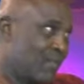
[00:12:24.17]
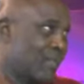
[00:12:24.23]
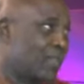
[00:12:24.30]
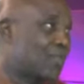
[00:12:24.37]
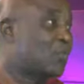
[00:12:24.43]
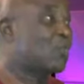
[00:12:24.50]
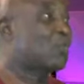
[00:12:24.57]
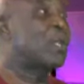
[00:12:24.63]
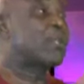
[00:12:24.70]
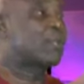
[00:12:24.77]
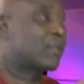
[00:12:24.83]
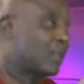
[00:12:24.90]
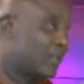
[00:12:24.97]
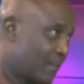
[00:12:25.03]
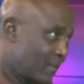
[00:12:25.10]

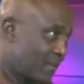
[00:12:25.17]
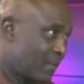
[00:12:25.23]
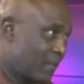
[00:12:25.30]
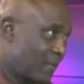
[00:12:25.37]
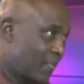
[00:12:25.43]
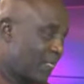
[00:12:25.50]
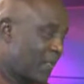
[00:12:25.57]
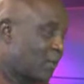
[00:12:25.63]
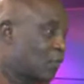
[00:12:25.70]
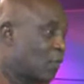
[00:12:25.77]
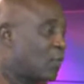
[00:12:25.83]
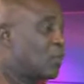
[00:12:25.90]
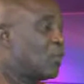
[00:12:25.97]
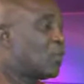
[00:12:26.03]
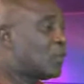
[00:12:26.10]
straight. So
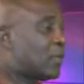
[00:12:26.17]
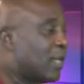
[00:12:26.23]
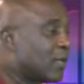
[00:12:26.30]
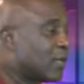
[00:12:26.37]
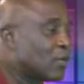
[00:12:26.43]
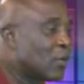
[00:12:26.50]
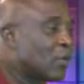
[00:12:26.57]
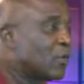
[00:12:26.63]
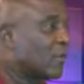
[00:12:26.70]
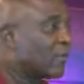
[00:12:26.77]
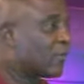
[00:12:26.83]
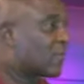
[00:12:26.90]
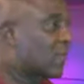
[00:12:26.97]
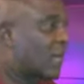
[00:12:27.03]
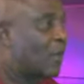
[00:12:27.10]
you, the returning
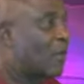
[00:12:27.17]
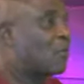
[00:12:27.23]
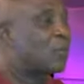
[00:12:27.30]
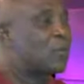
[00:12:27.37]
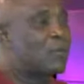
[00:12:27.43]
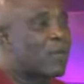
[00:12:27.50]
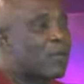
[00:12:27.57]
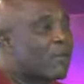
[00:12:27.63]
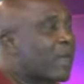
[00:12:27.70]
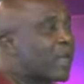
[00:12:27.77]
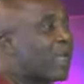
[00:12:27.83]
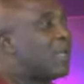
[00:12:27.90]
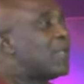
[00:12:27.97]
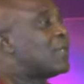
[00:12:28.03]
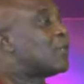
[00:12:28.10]
officer or whosoever,
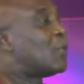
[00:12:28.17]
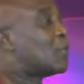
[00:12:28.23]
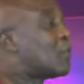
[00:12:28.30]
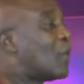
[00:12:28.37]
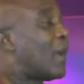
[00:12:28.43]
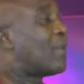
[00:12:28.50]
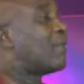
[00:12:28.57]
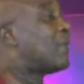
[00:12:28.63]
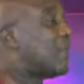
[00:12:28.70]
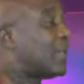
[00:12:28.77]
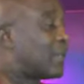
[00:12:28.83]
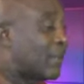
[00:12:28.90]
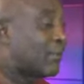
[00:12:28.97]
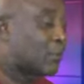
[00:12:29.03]
does not have any time